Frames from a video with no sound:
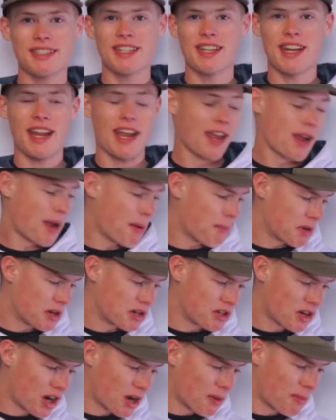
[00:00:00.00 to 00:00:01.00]
Today I'm going
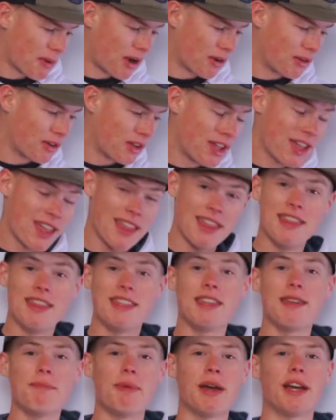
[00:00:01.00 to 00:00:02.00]
to talk about
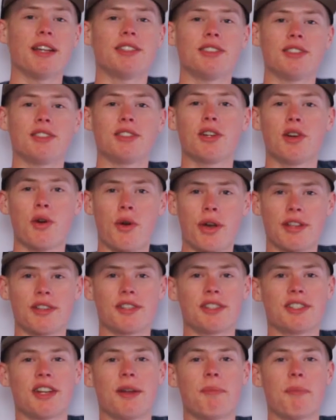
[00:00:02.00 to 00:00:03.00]
the best co-angler
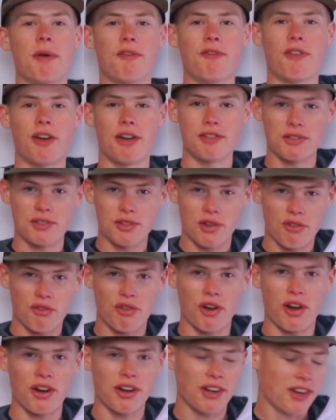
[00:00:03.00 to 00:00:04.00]
setup I've found so
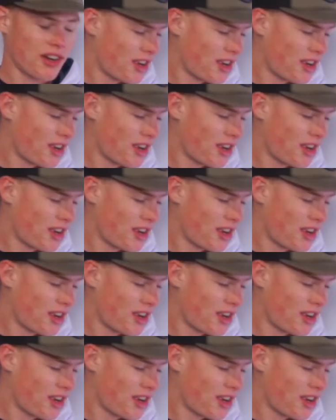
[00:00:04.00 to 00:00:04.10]
far.